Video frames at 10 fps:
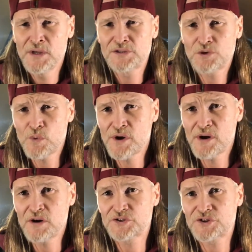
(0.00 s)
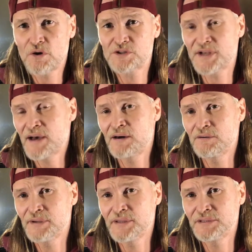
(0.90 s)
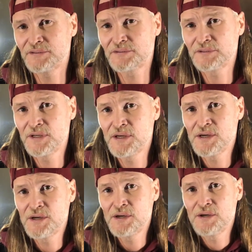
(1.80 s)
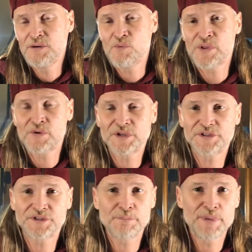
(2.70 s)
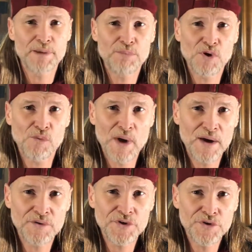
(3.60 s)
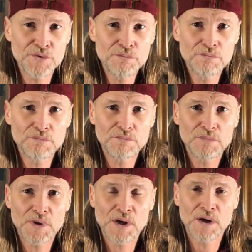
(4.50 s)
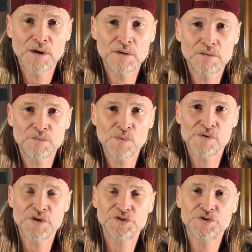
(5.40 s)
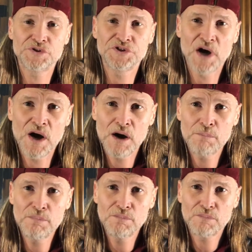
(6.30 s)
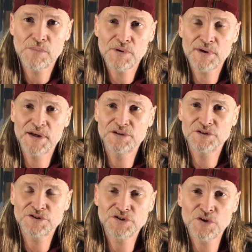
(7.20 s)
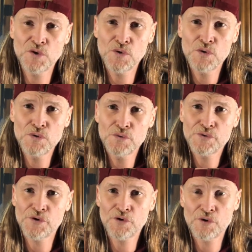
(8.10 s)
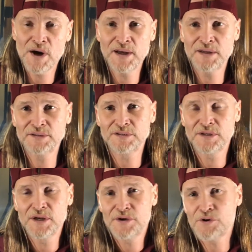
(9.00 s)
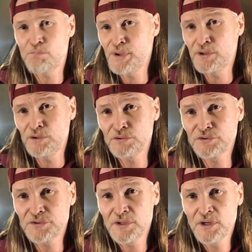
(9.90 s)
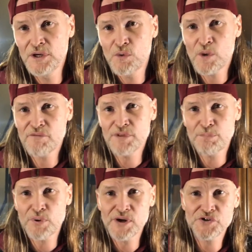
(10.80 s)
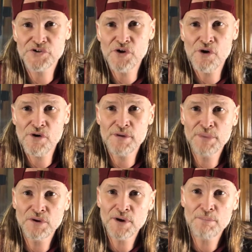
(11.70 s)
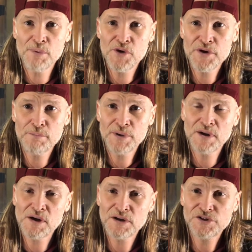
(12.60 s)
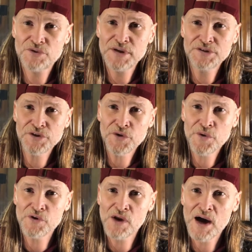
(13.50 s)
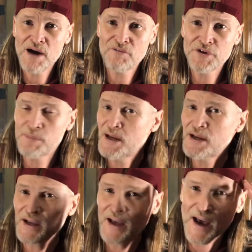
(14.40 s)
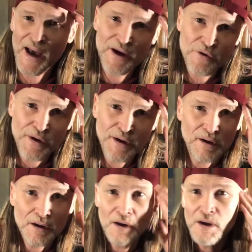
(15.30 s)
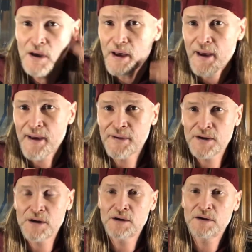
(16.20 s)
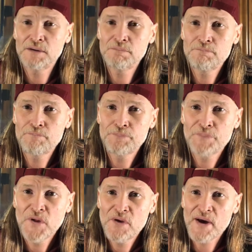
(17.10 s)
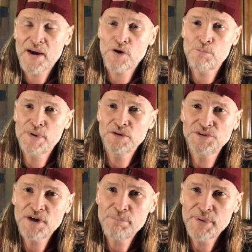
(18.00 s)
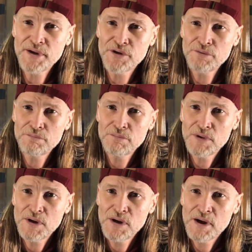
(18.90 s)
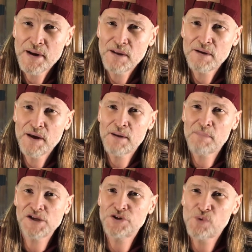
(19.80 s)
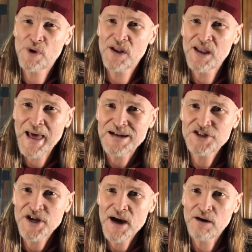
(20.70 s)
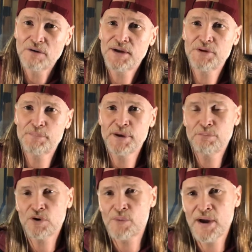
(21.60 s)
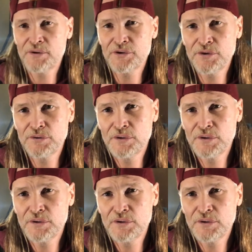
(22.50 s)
So where it all starts out is whether it's the people around you, whether it's your job, kids at school, your grades, your bills, whatever the pressures are that build up on you and put a lot of stress in you in your life, and you begin to get angry, and the anger builds up in you, and it makes you want to lash out at the people around you.